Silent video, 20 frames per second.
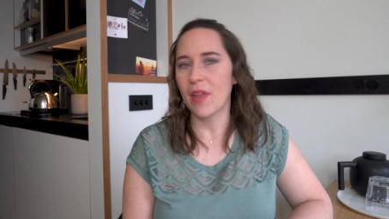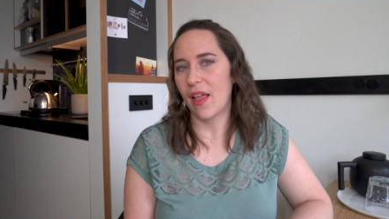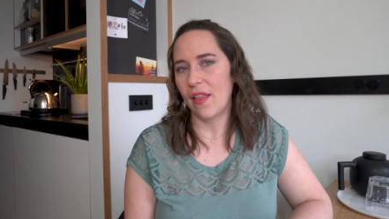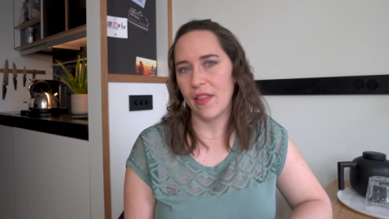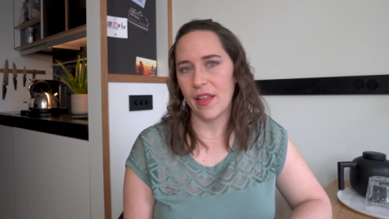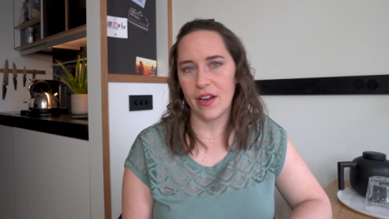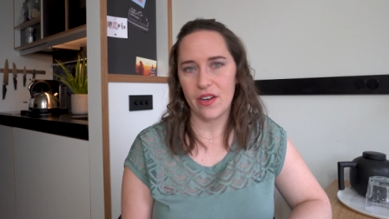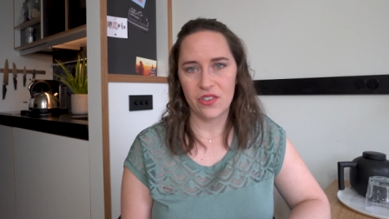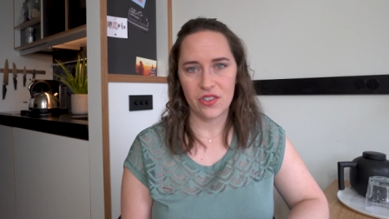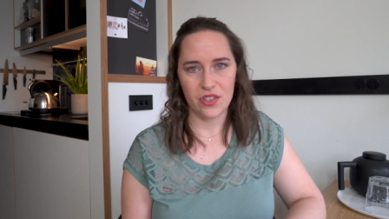
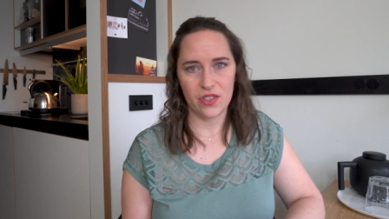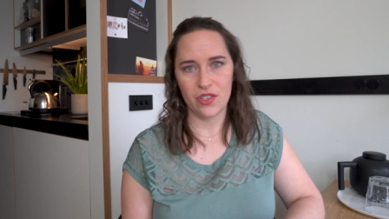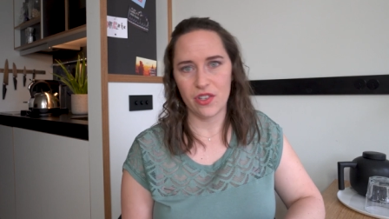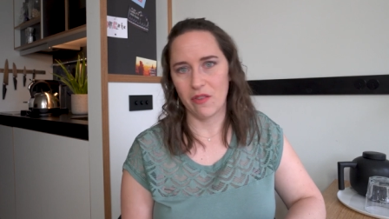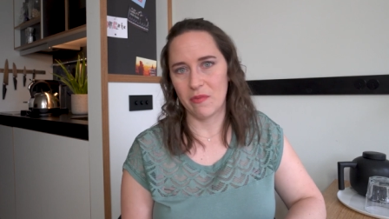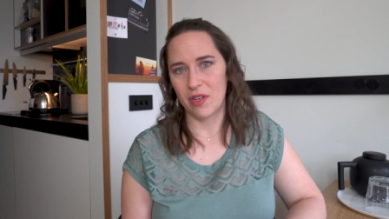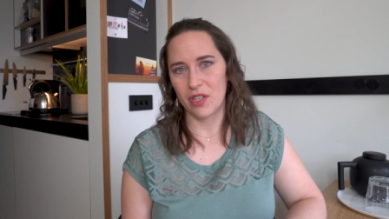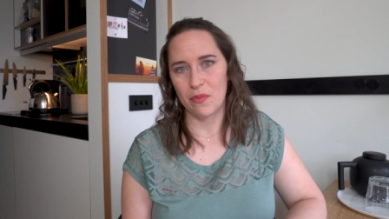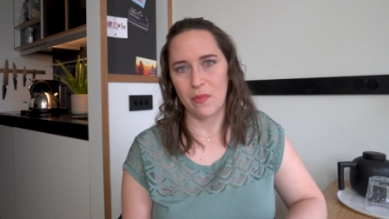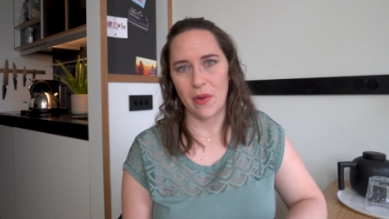and they are just
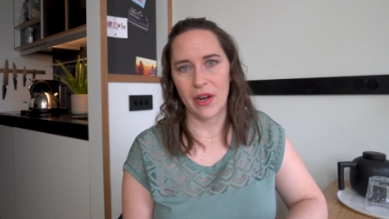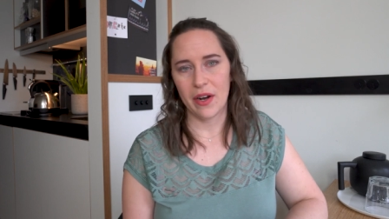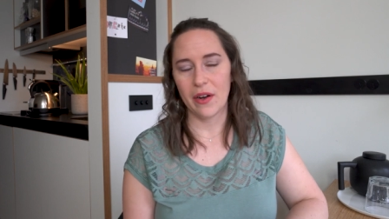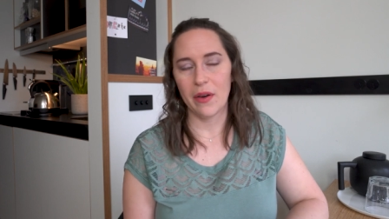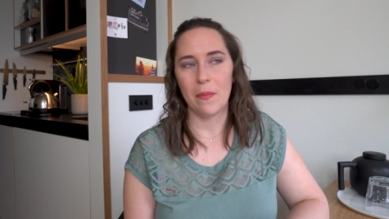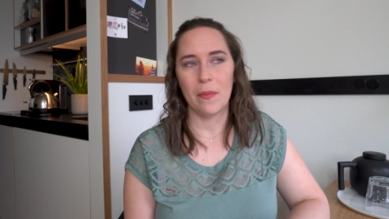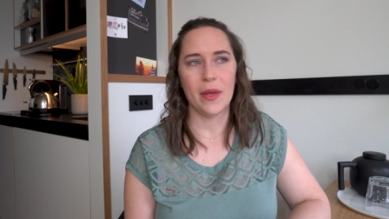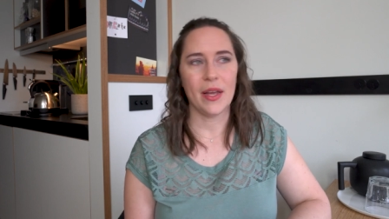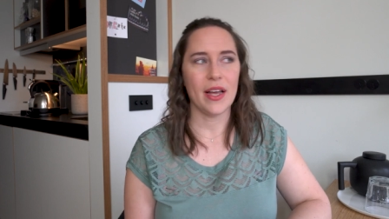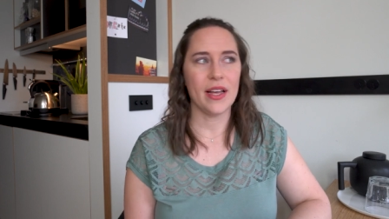so much
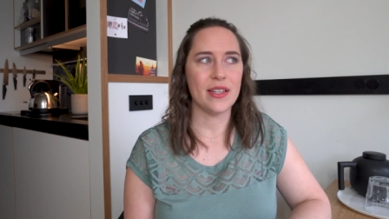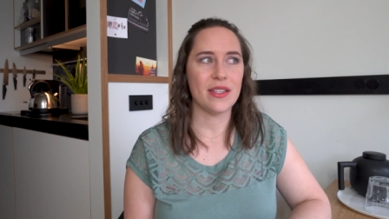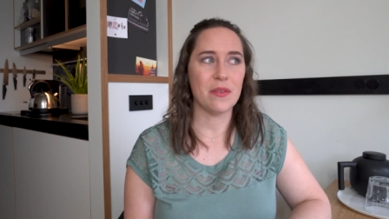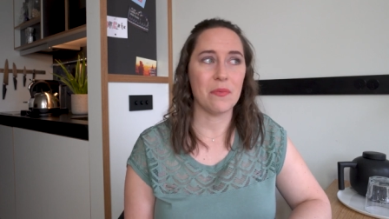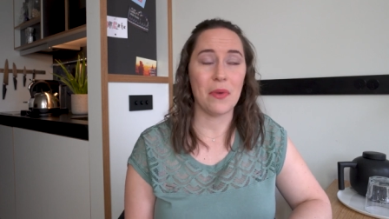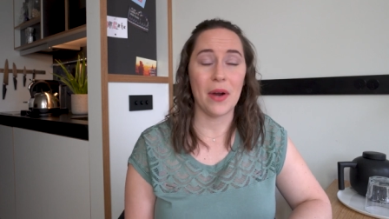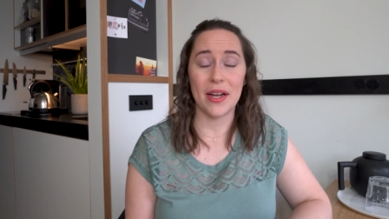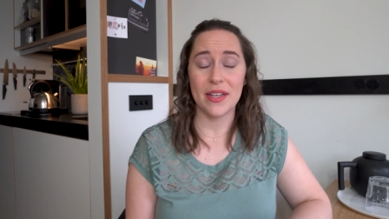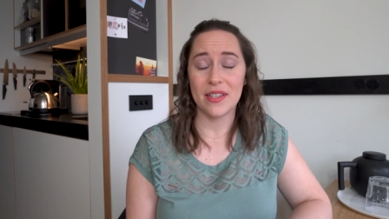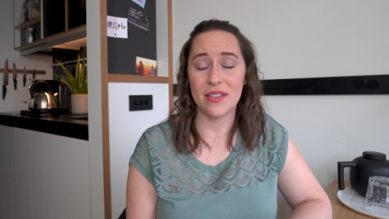better because the
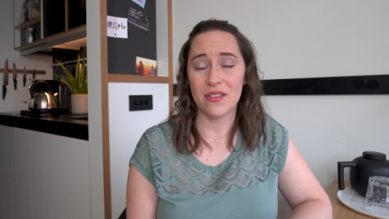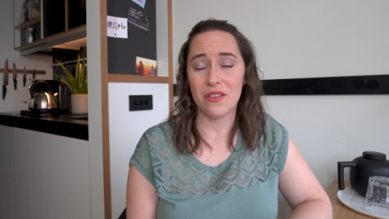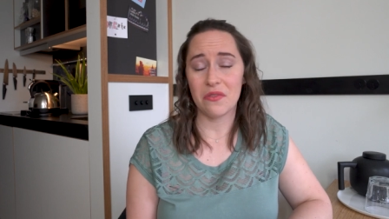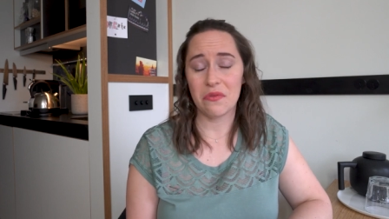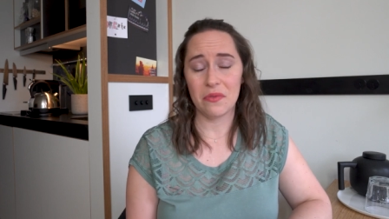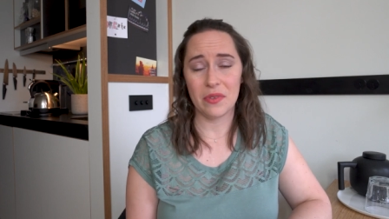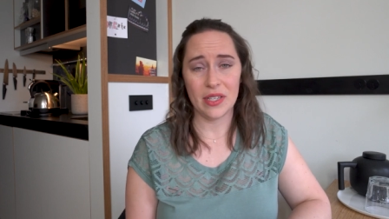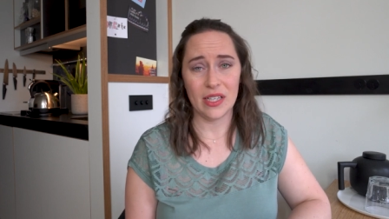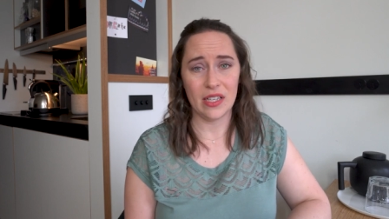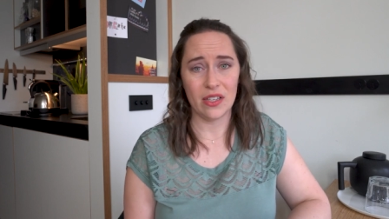prices are
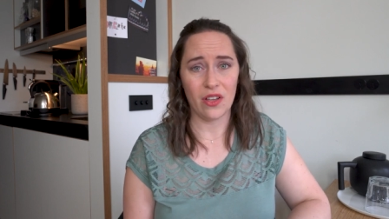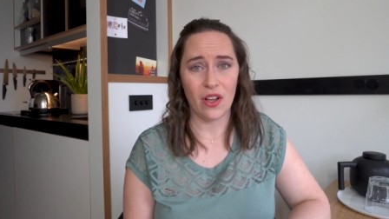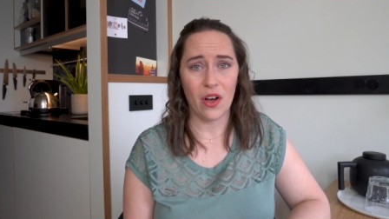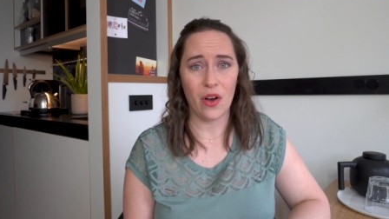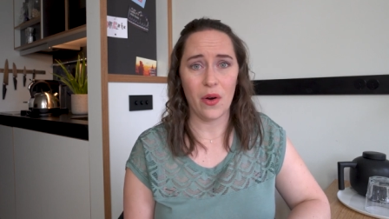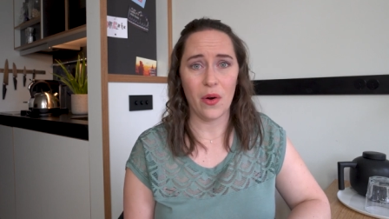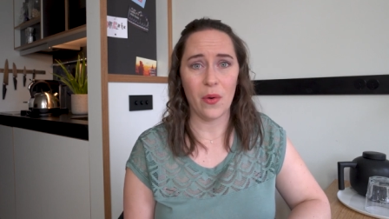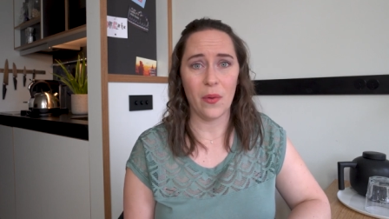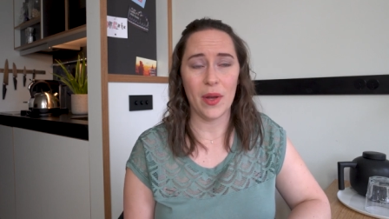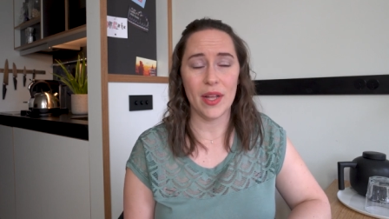really
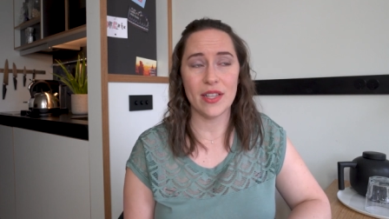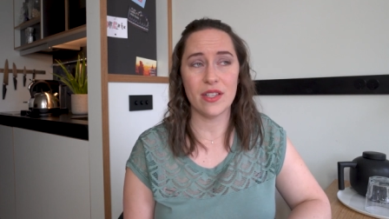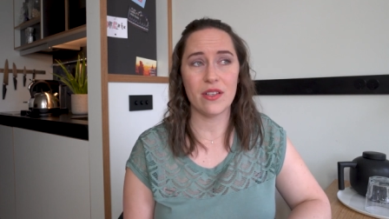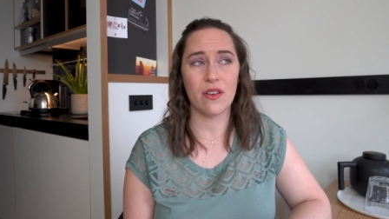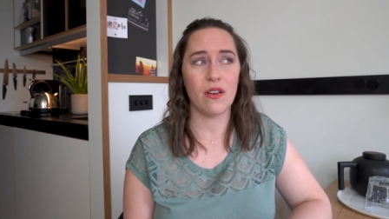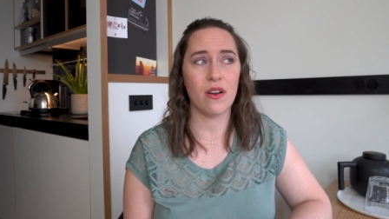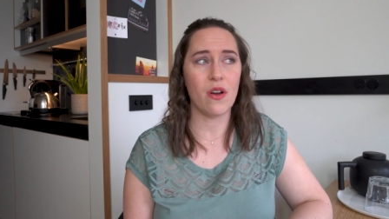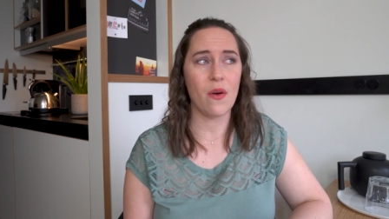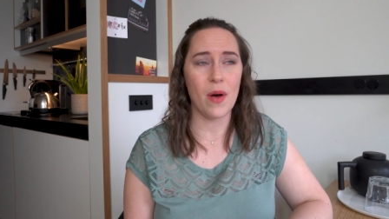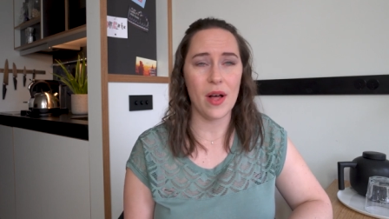low, it's
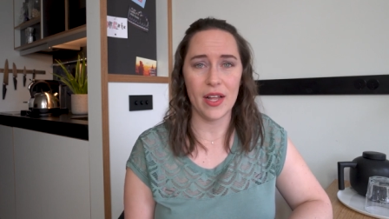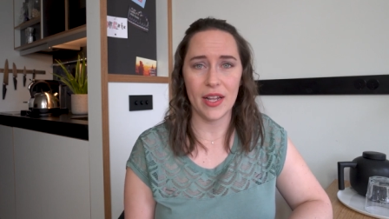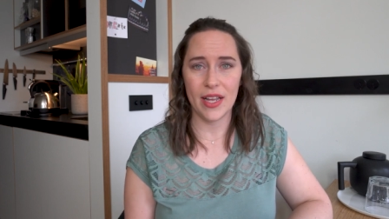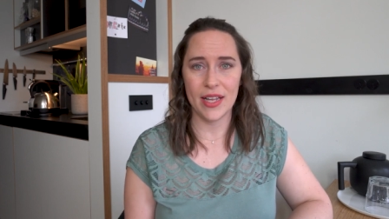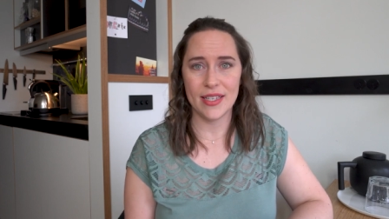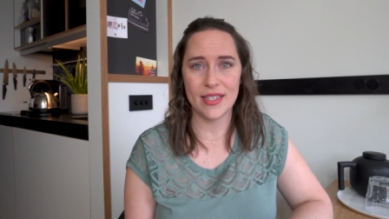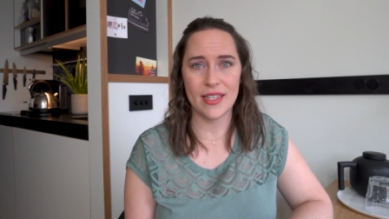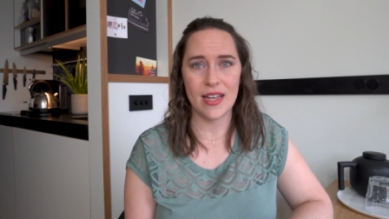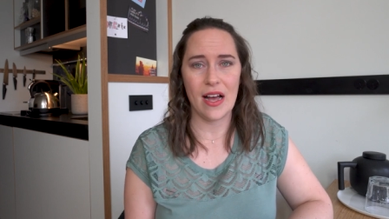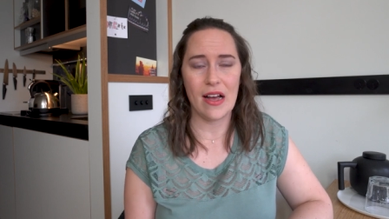good
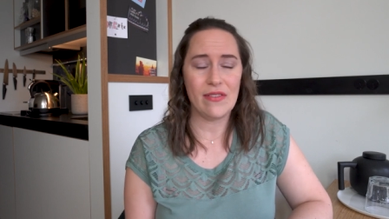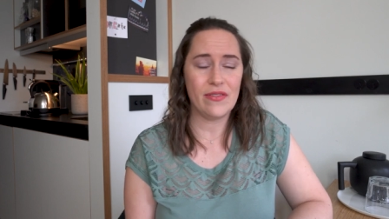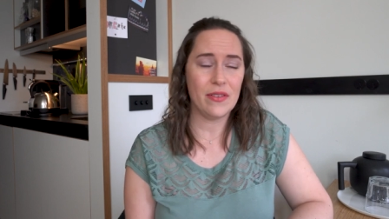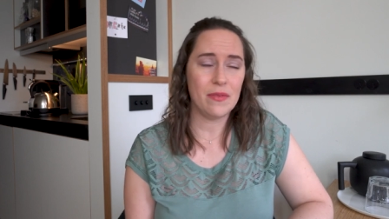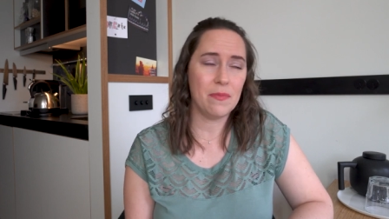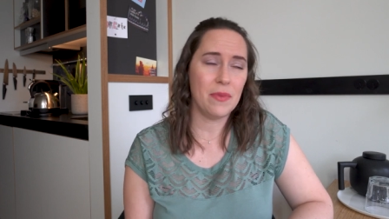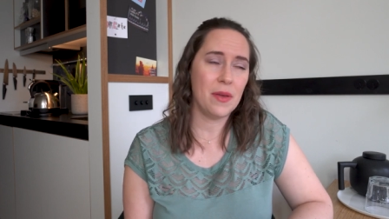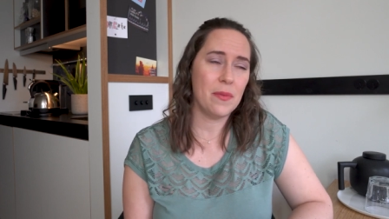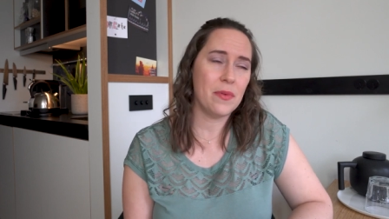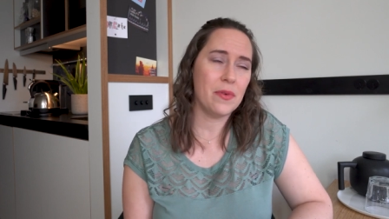quality stuff,
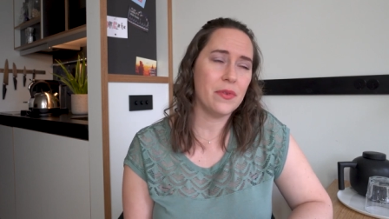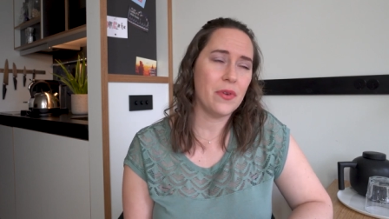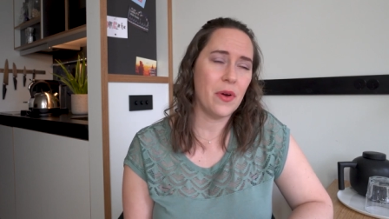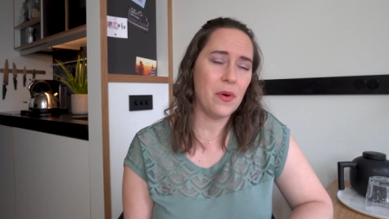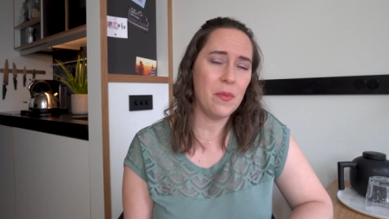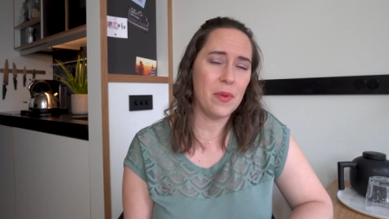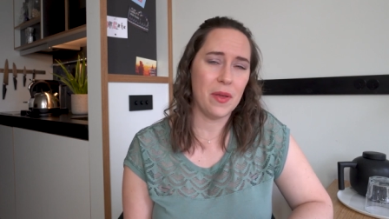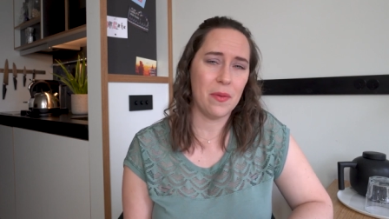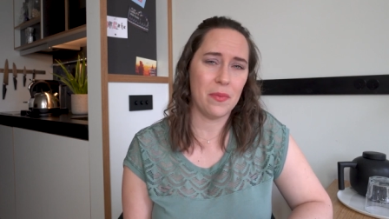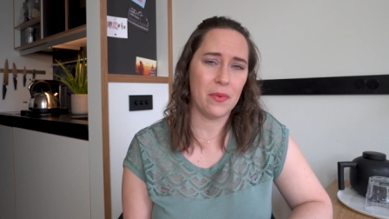and people
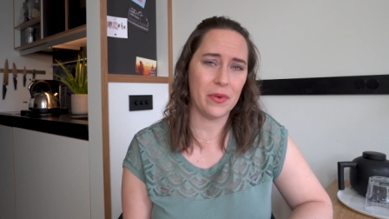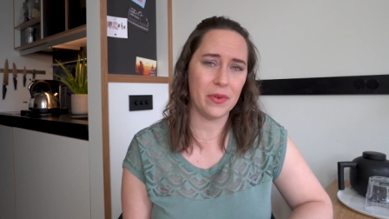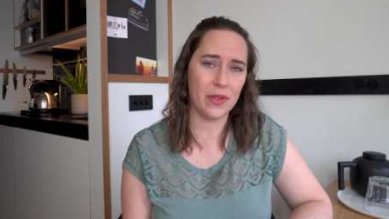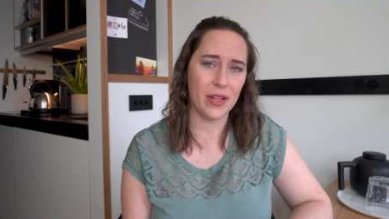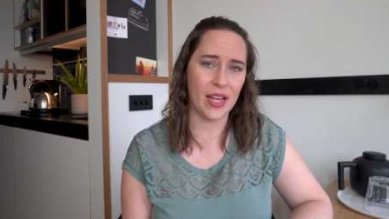know people.